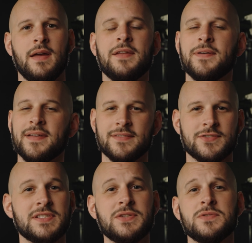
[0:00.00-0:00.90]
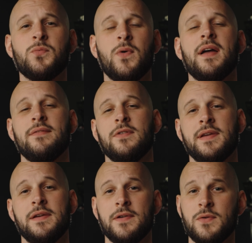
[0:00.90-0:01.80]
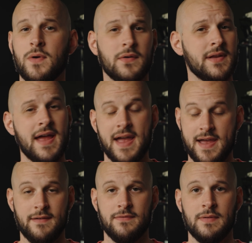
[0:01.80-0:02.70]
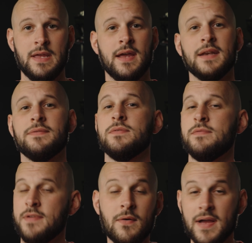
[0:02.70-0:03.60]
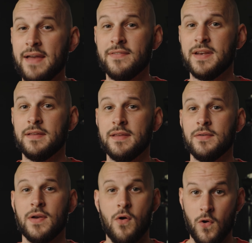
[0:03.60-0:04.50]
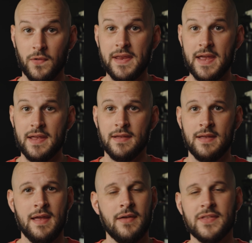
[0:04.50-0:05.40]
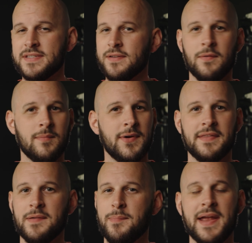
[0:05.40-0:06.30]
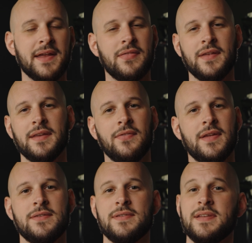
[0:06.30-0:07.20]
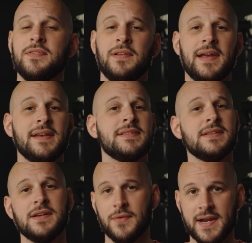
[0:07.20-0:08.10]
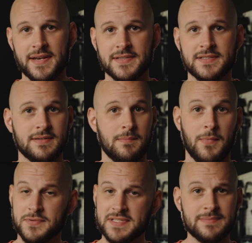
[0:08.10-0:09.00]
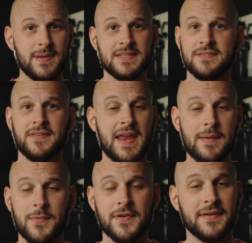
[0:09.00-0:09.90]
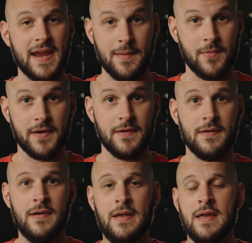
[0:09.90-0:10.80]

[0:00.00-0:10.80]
Anyway, just use whatever gear you already have. And if you don't have any gear at all yet, then don't break the bank thinking that you need the latest and greatest, most expensive camera and camera gear.